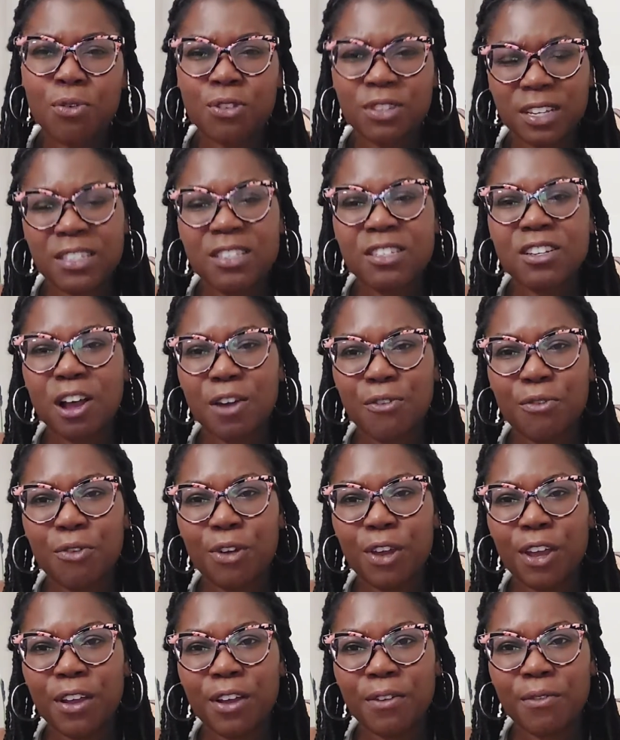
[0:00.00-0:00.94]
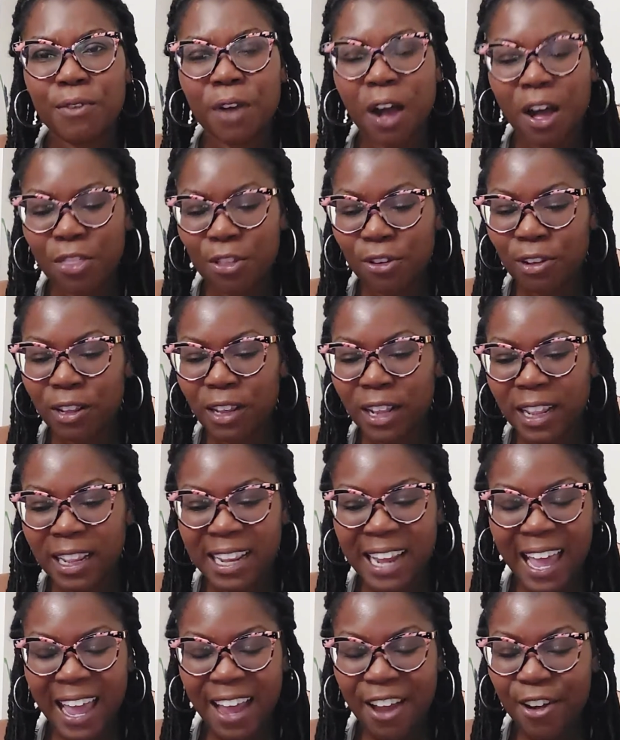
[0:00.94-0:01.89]
discovering other
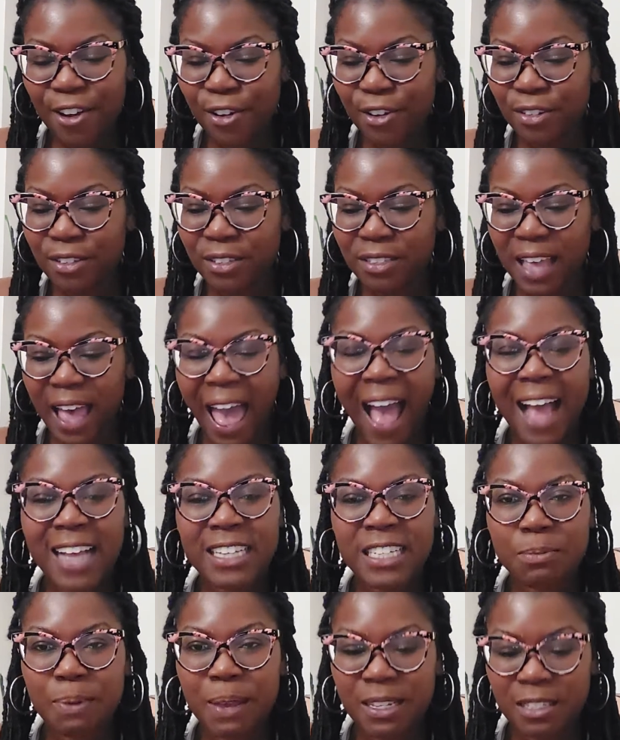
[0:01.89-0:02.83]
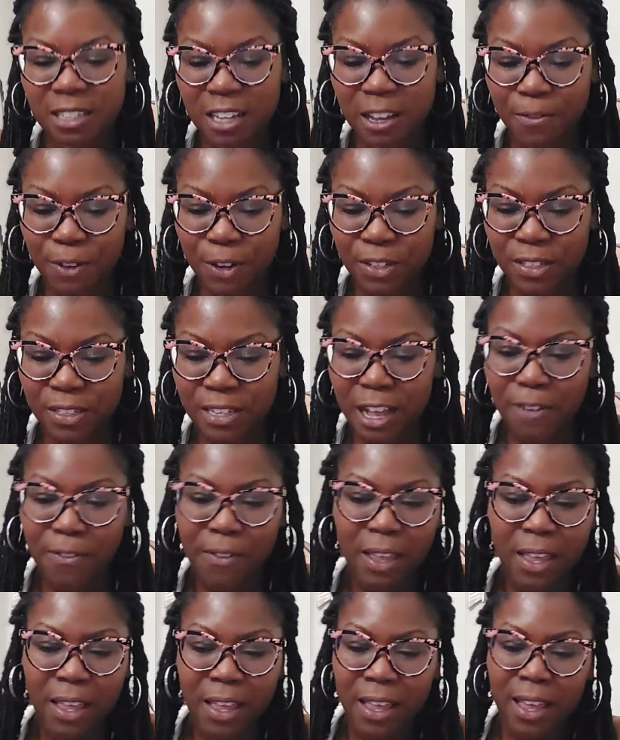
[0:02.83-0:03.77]
layers, aspects of yourself.